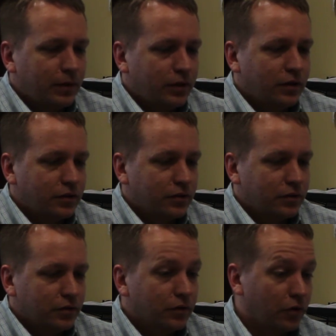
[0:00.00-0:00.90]
and to
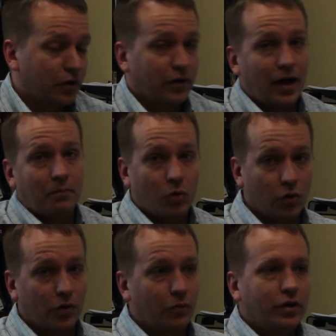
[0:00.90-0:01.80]
learn a lot
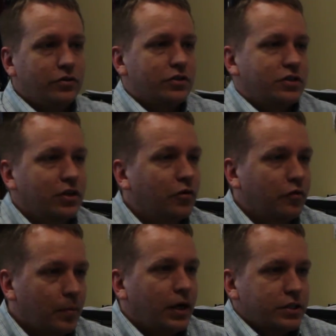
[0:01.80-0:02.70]
more than what you just hear
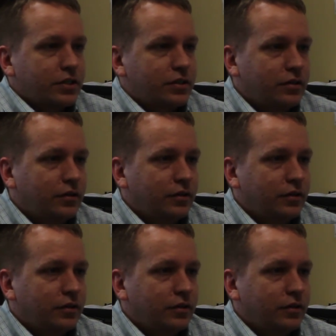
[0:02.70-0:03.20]
from us.